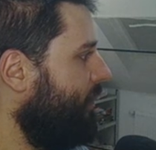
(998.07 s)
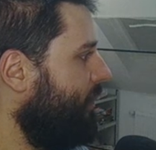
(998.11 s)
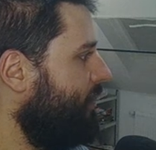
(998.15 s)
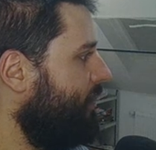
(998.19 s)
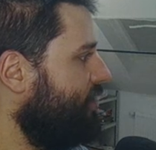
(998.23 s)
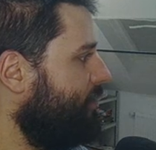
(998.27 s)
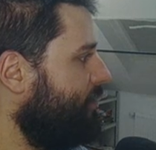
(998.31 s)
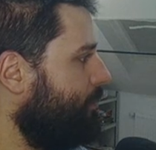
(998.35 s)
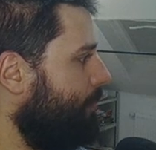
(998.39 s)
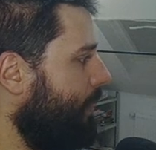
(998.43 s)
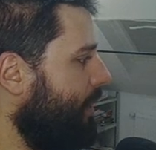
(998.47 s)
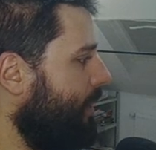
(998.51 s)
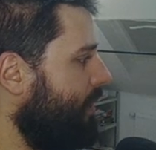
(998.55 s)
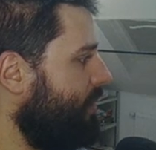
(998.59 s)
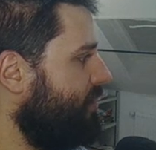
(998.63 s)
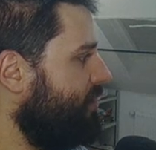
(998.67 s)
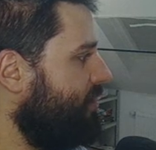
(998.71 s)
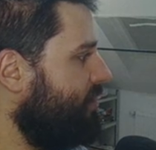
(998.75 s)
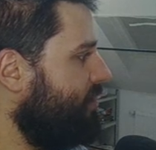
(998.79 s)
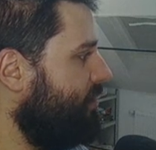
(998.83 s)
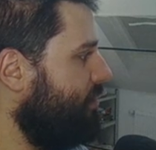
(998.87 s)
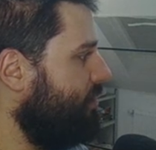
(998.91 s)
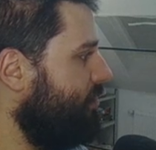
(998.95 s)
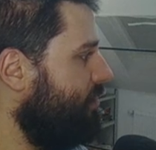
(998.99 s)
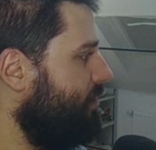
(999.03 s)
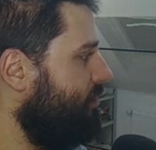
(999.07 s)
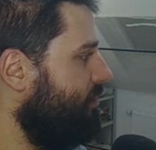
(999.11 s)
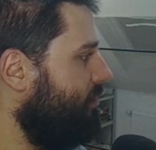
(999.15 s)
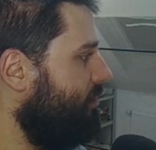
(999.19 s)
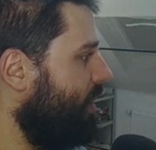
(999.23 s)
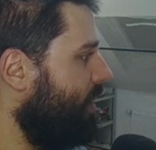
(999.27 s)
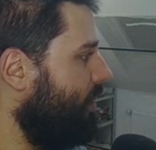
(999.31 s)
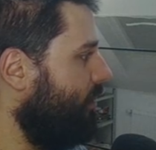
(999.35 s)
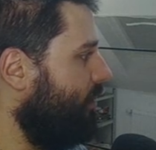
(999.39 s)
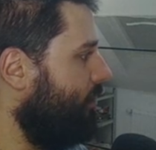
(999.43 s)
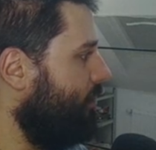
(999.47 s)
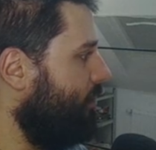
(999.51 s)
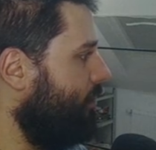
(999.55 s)
space
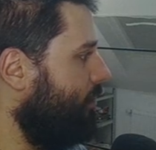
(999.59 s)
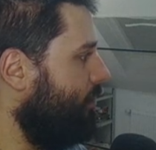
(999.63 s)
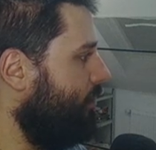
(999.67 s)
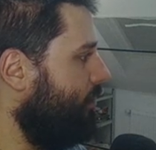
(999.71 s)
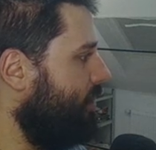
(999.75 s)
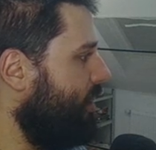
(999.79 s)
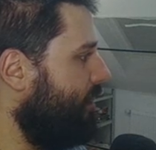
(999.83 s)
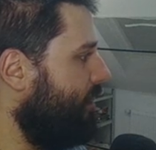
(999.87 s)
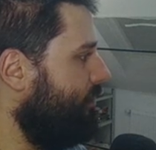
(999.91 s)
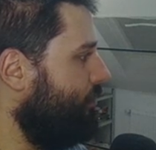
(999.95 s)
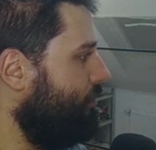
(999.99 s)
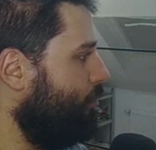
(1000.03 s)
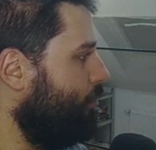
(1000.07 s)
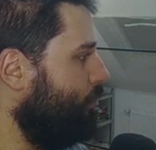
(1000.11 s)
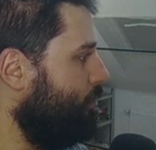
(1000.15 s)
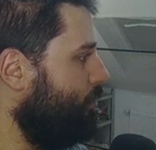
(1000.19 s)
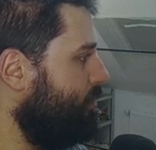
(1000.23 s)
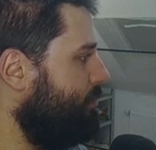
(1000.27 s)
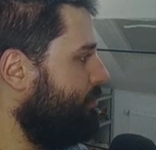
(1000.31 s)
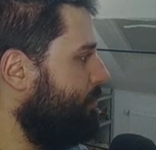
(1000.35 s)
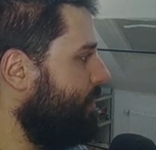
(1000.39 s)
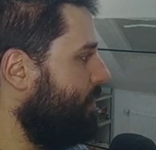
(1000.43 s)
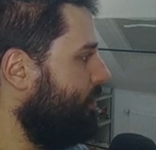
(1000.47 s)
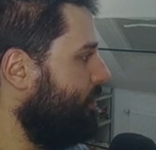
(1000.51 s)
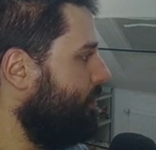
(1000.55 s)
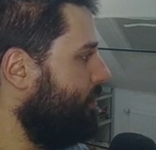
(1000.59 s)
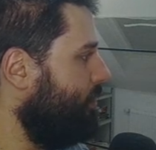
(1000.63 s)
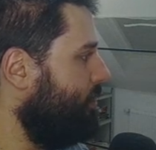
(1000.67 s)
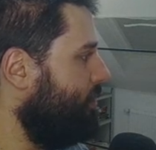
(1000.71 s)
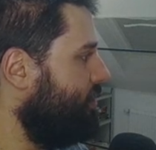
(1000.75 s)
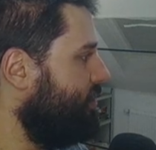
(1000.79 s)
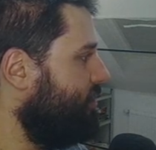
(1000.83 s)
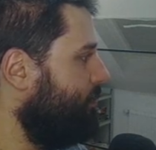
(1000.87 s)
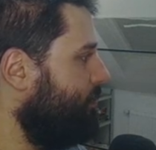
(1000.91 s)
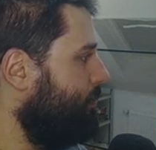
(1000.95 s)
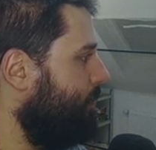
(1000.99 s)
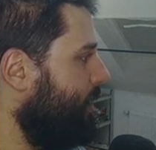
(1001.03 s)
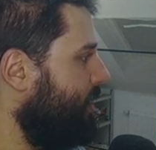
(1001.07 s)
uh, dev uh, build
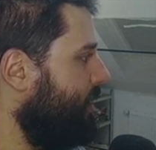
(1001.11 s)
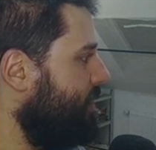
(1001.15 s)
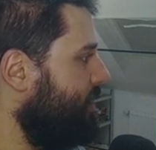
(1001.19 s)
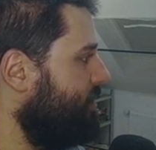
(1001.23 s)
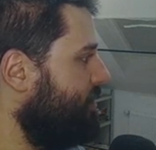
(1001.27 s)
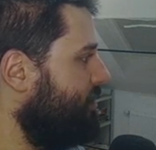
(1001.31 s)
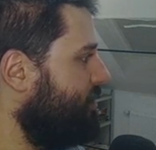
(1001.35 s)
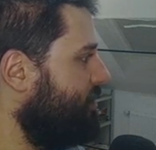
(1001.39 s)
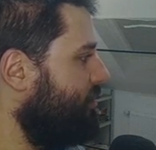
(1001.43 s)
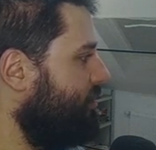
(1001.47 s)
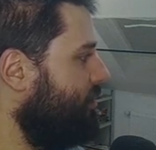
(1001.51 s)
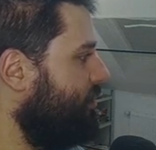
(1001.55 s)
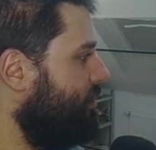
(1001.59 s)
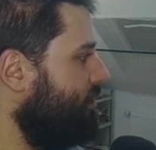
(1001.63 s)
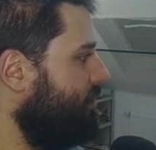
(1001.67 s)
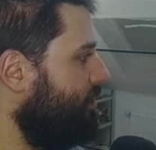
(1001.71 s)
space